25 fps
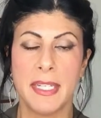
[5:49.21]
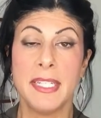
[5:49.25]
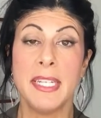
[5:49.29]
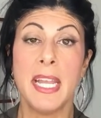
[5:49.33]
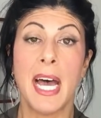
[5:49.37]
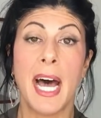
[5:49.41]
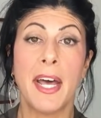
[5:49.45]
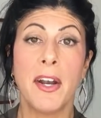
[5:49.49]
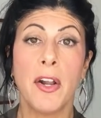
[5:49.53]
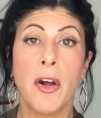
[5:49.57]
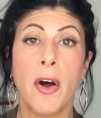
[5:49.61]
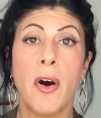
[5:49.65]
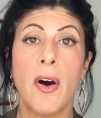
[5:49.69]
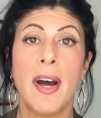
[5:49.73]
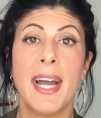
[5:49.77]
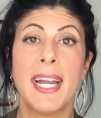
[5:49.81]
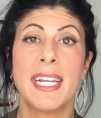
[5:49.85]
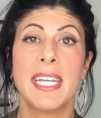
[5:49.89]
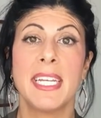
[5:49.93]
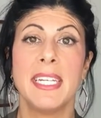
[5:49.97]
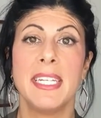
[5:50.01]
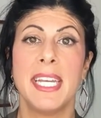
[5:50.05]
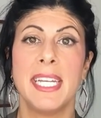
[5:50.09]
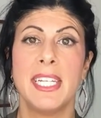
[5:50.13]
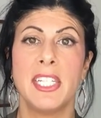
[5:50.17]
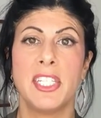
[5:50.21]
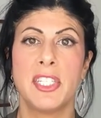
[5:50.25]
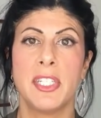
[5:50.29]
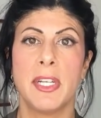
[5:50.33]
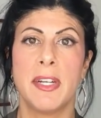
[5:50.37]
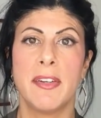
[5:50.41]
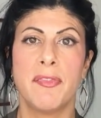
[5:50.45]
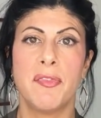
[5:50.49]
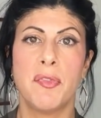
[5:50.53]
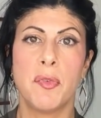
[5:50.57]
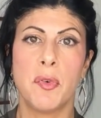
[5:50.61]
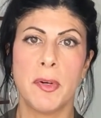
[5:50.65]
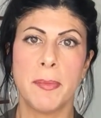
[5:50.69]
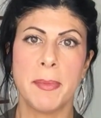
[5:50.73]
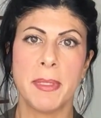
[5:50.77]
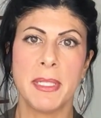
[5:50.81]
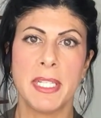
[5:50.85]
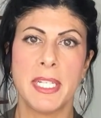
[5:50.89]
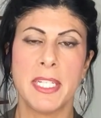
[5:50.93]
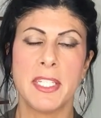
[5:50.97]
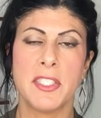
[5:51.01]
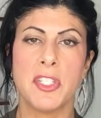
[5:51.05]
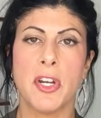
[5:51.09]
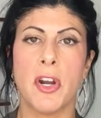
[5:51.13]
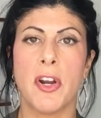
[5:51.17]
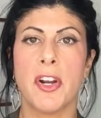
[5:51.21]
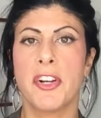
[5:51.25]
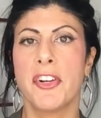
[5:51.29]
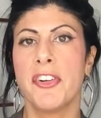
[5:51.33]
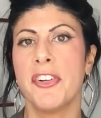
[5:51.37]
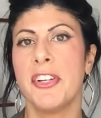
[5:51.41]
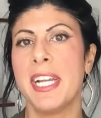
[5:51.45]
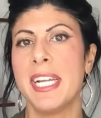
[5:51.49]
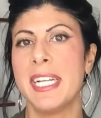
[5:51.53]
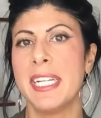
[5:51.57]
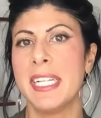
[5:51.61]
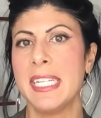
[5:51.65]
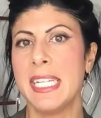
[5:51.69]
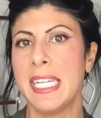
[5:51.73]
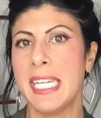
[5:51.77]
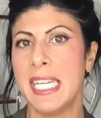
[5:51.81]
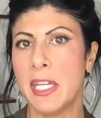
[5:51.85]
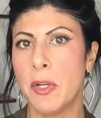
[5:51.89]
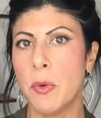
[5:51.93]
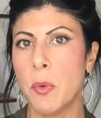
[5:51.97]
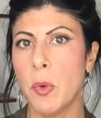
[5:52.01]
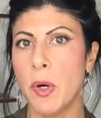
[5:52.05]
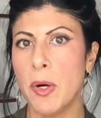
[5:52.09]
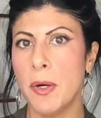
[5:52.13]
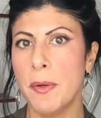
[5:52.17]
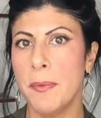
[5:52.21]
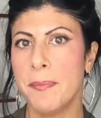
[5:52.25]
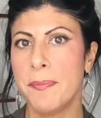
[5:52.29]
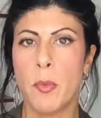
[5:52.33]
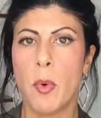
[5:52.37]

Not all echinacea formulas are created equal.